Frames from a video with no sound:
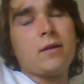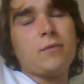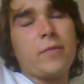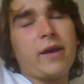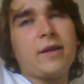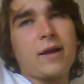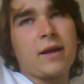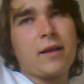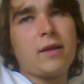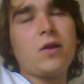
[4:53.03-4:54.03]
making a
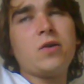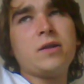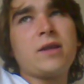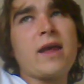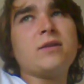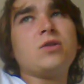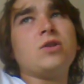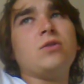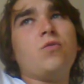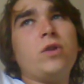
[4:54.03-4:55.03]
clear
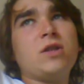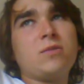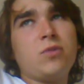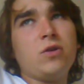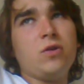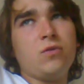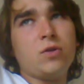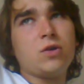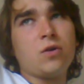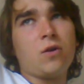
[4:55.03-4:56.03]
intention which spirit you
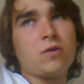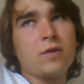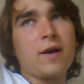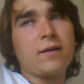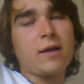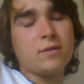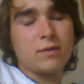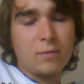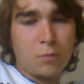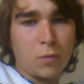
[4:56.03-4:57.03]
wish to contact. That
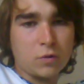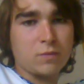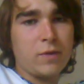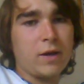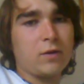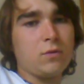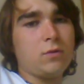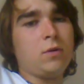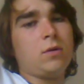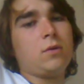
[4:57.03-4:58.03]
must be a good
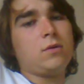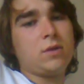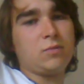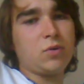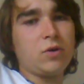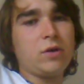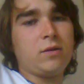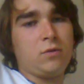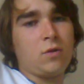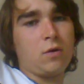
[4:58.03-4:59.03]
spirit,
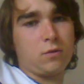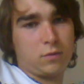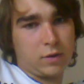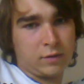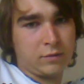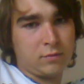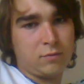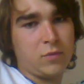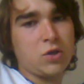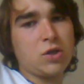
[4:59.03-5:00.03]
not
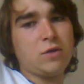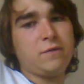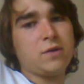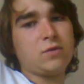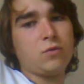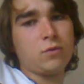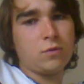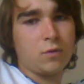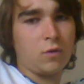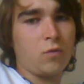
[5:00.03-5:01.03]
a mischievous
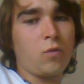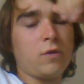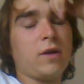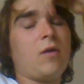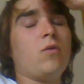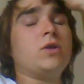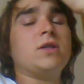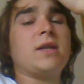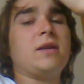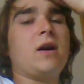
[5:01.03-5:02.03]
one or one that
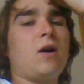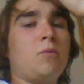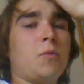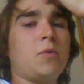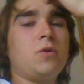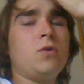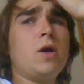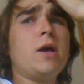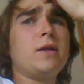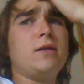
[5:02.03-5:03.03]
wishes any harm upon you,
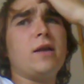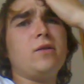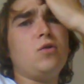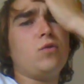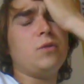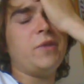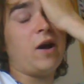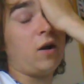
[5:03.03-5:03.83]
then you will be